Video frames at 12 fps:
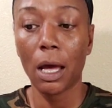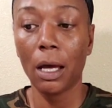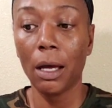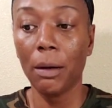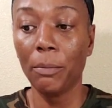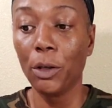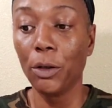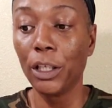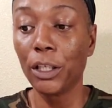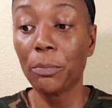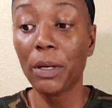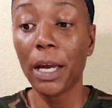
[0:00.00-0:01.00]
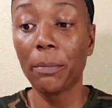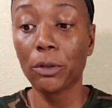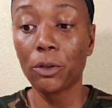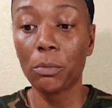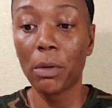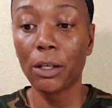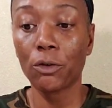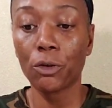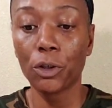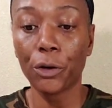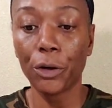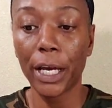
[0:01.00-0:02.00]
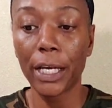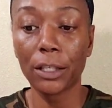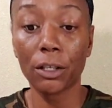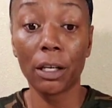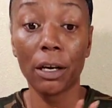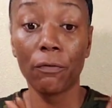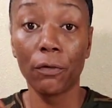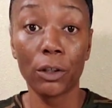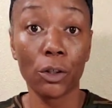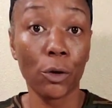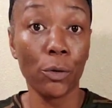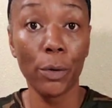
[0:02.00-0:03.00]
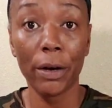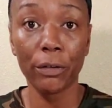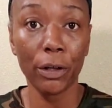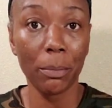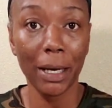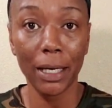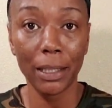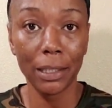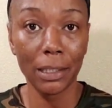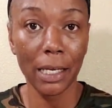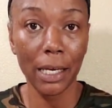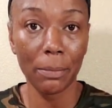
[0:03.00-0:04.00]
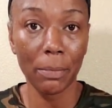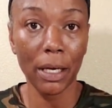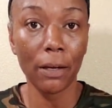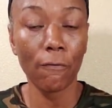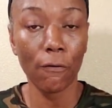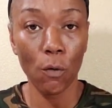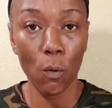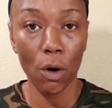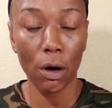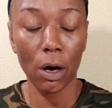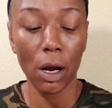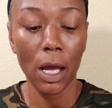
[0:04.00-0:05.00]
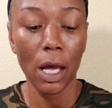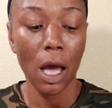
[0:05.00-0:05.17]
You need to be able to measure your head circumference, or whoever you're making this headband for.